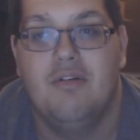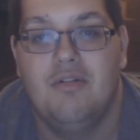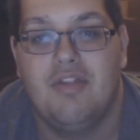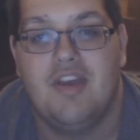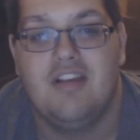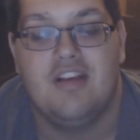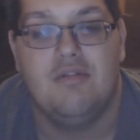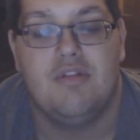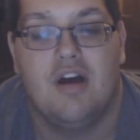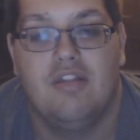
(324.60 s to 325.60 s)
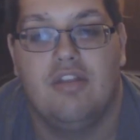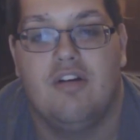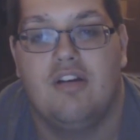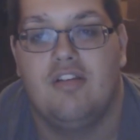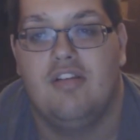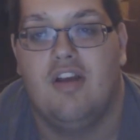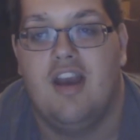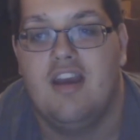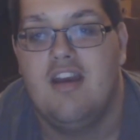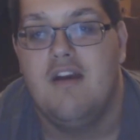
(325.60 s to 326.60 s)
all the things that you've done for us is
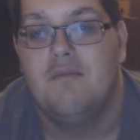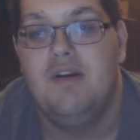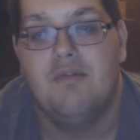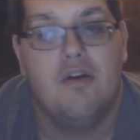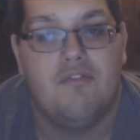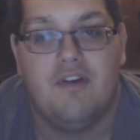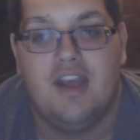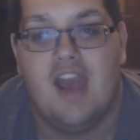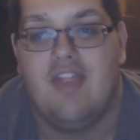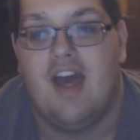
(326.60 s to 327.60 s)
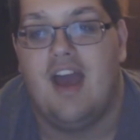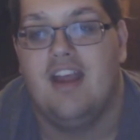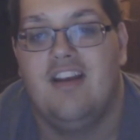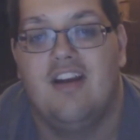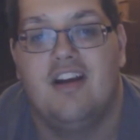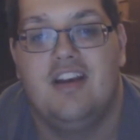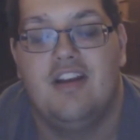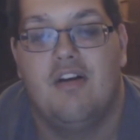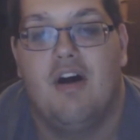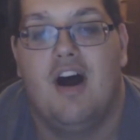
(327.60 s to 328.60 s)
like, we won't forget that, and
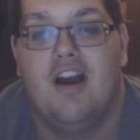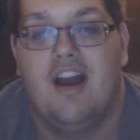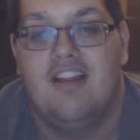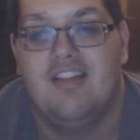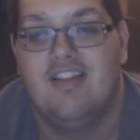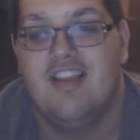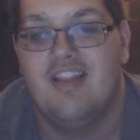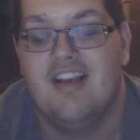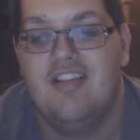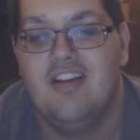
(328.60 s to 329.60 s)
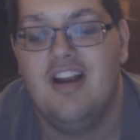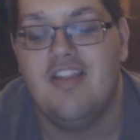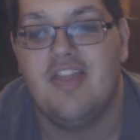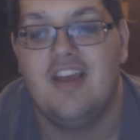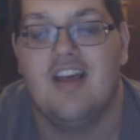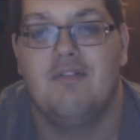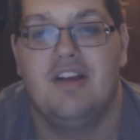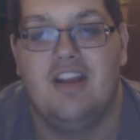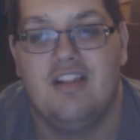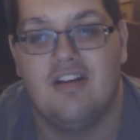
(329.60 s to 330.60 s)
and that's the kind of thing that
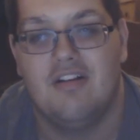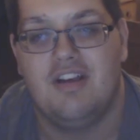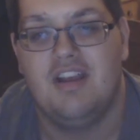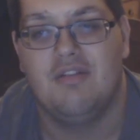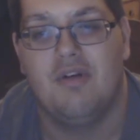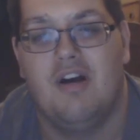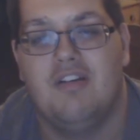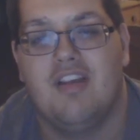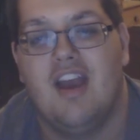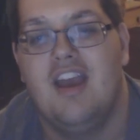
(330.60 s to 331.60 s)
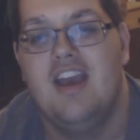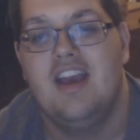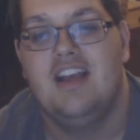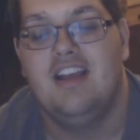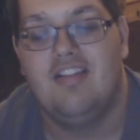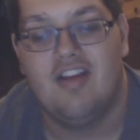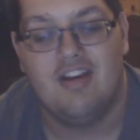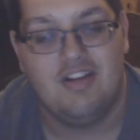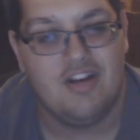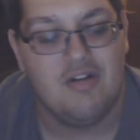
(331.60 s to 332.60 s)
with Gintoki as well, it's like, he's
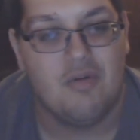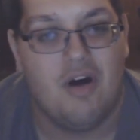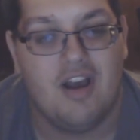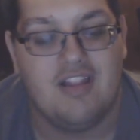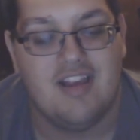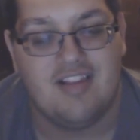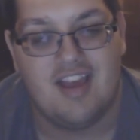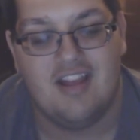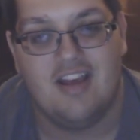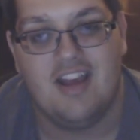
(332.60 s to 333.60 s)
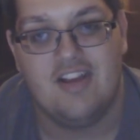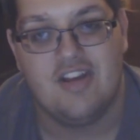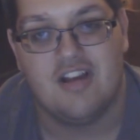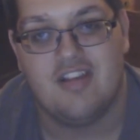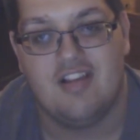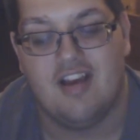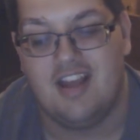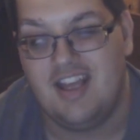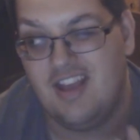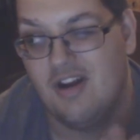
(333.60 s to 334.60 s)
like, you know what, they're saying, like, Ichigo says,
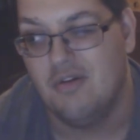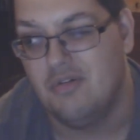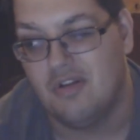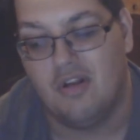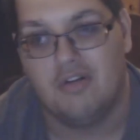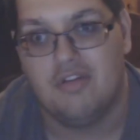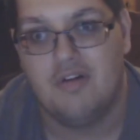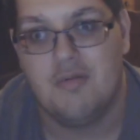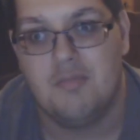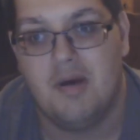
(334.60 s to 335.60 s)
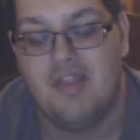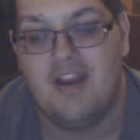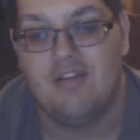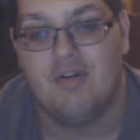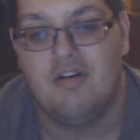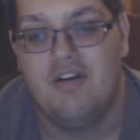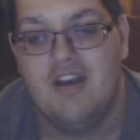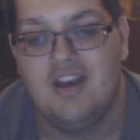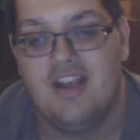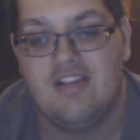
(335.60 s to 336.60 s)
like, he owes a lot to him, but then as well,
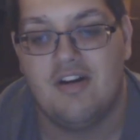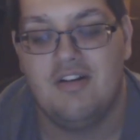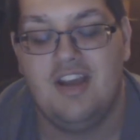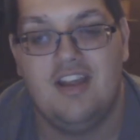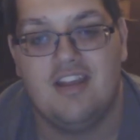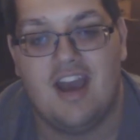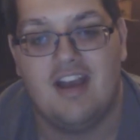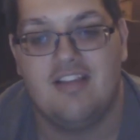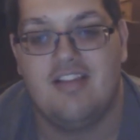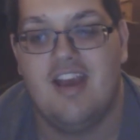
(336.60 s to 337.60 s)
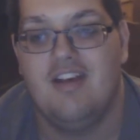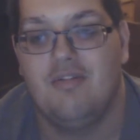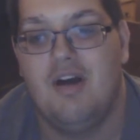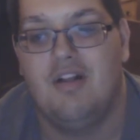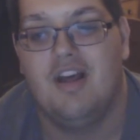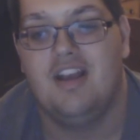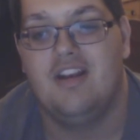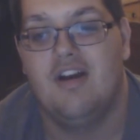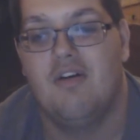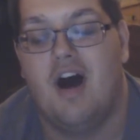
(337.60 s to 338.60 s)
Gintoki has to say as well, like,
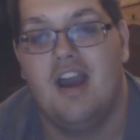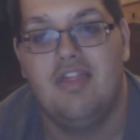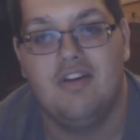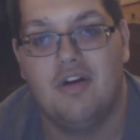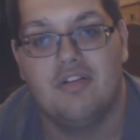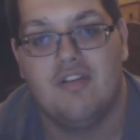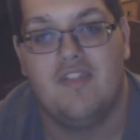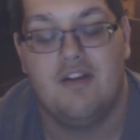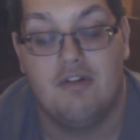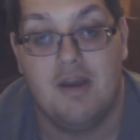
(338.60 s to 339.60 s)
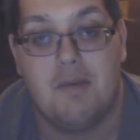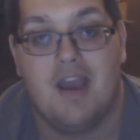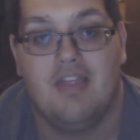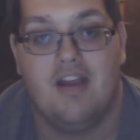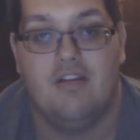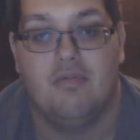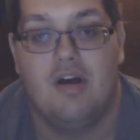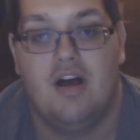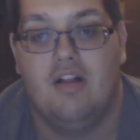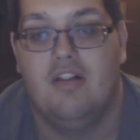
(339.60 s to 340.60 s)
you know, I forgot something way back then as
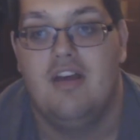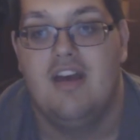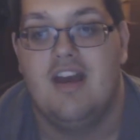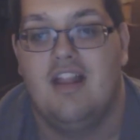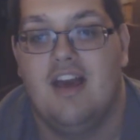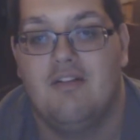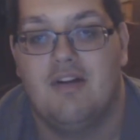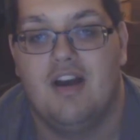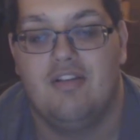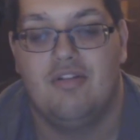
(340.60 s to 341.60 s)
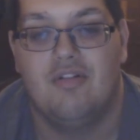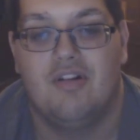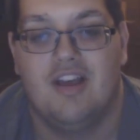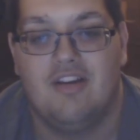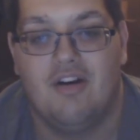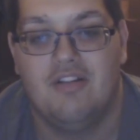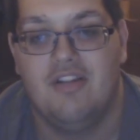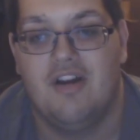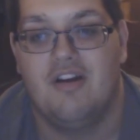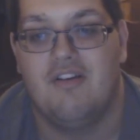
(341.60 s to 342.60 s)
well, like, when I saw, like,
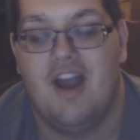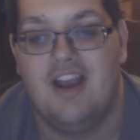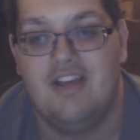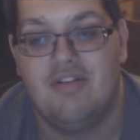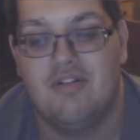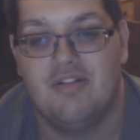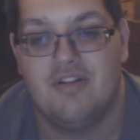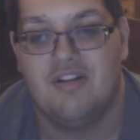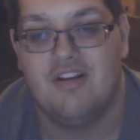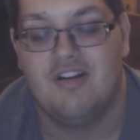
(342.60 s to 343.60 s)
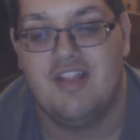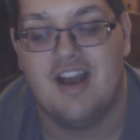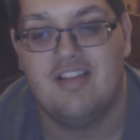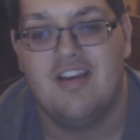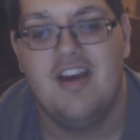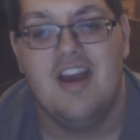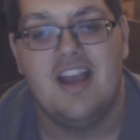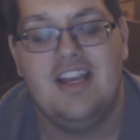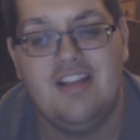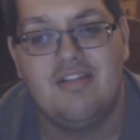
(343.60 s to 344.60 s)
Kondo, and he saw Shoyo, that's,
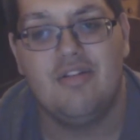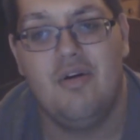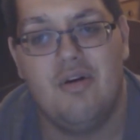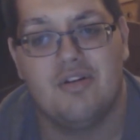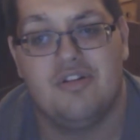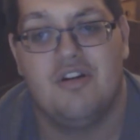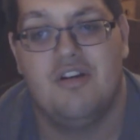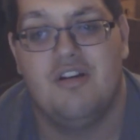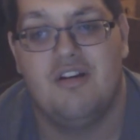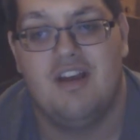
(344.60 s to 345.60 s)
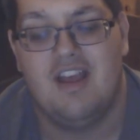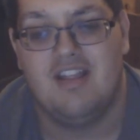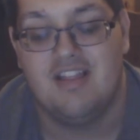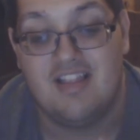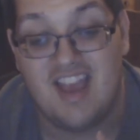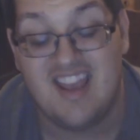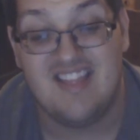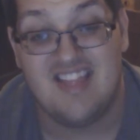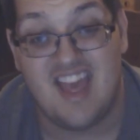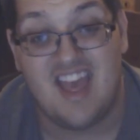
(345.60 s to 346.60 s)
he saw Shoyo
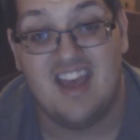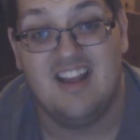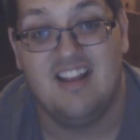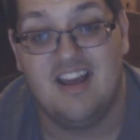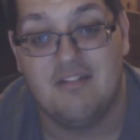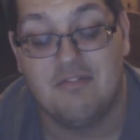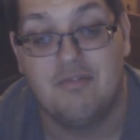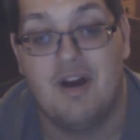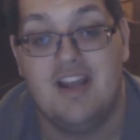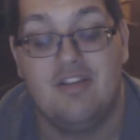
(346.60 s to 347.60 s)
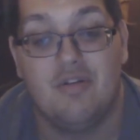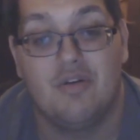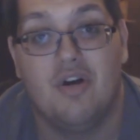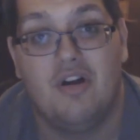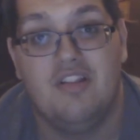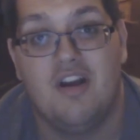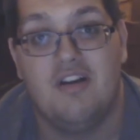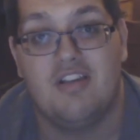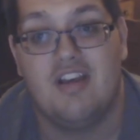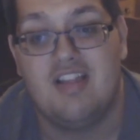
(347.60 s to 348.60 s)
in there, like, when he saw
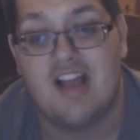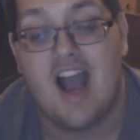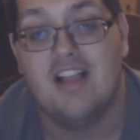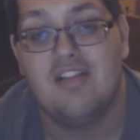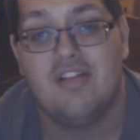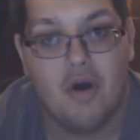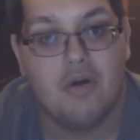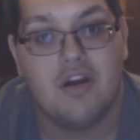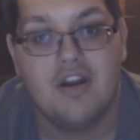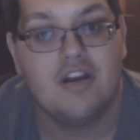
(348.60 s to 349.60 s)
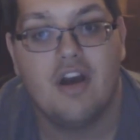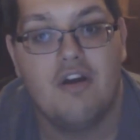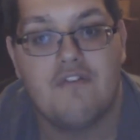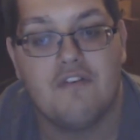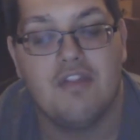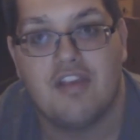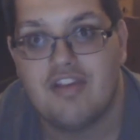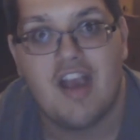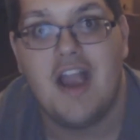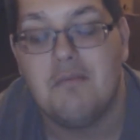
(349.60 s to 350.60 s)
Kondo, he's like, that's not gonna go through the
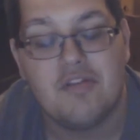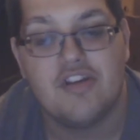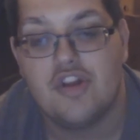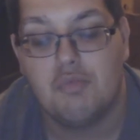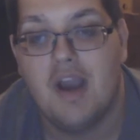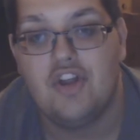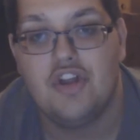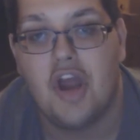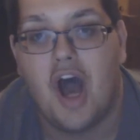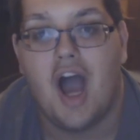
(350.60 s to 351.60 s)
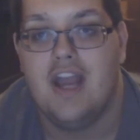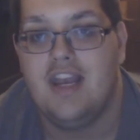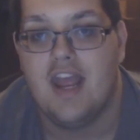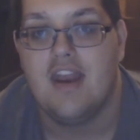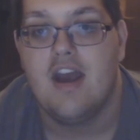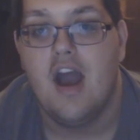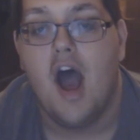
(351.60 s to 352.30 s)
same situation I did,